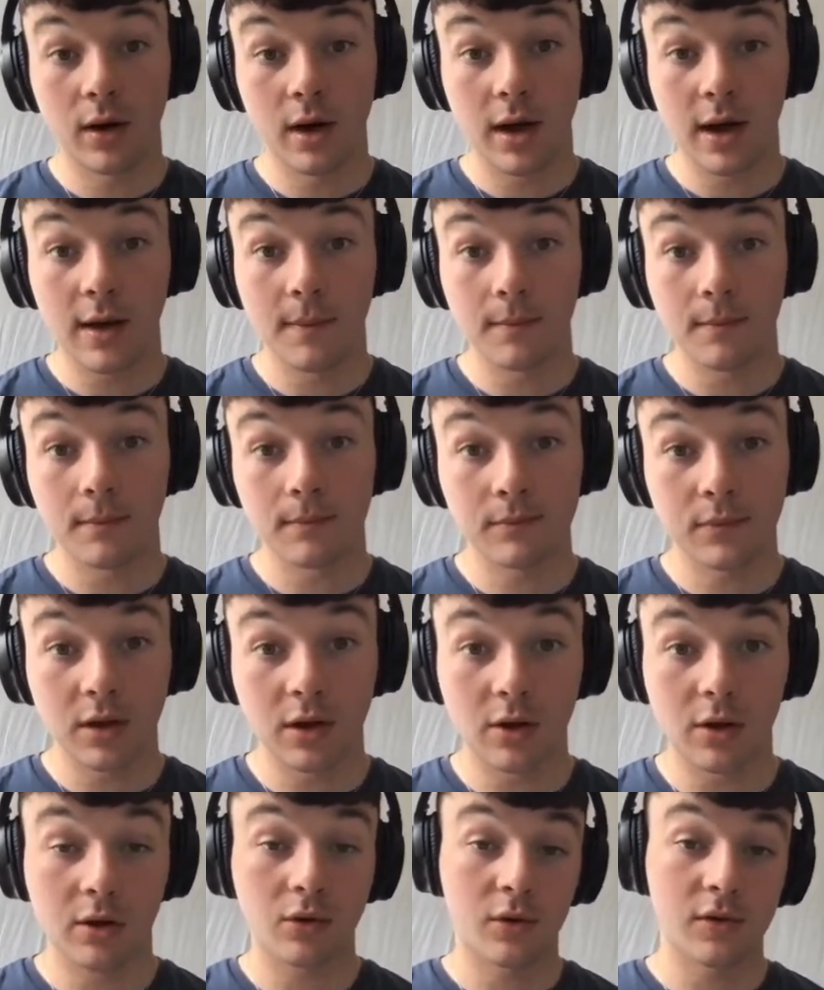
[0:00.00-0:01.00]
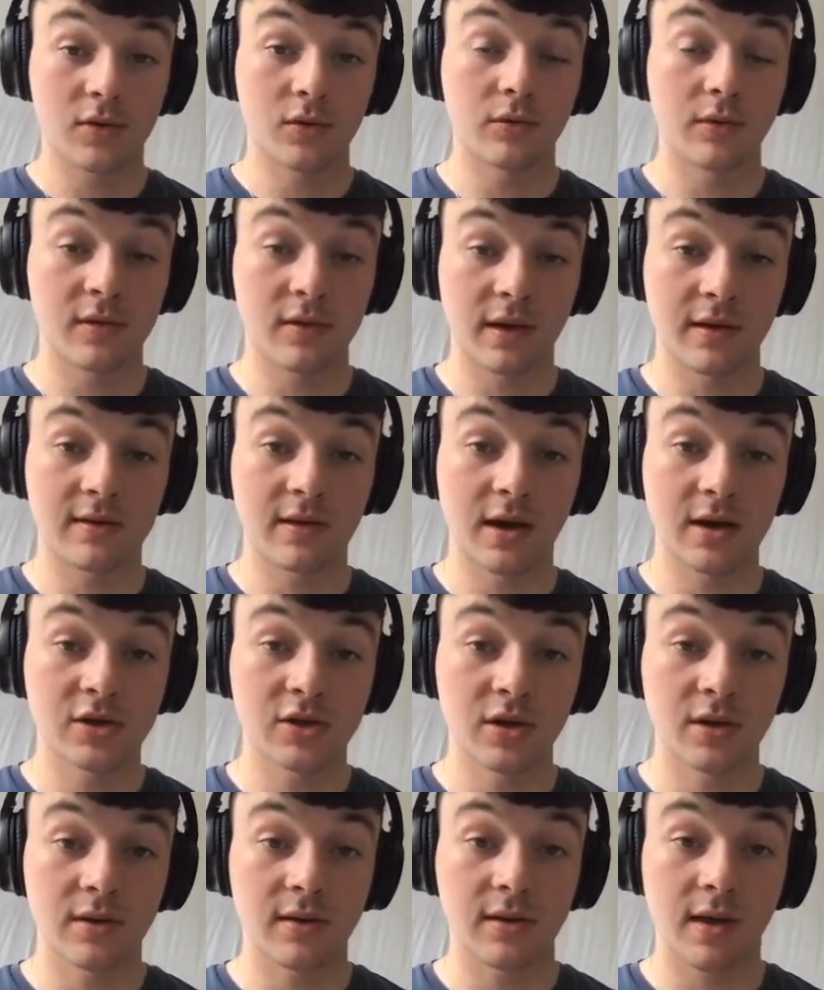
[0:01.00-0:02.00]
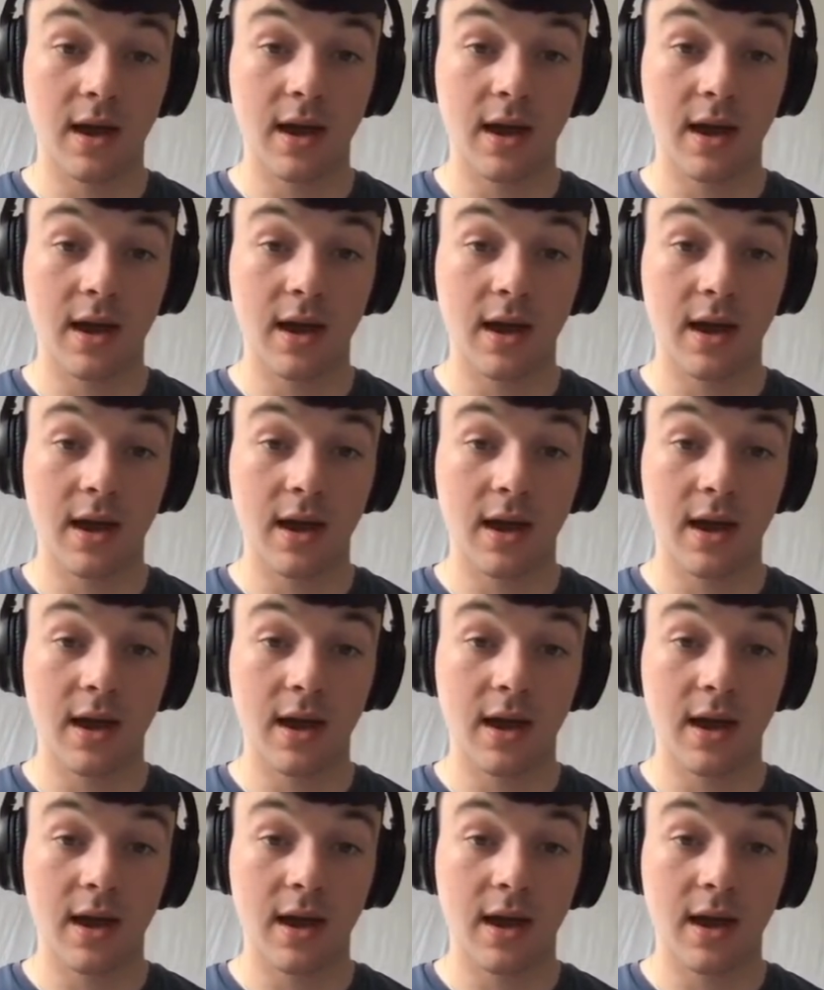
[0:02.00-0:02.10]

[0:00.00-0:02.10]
across all the citations,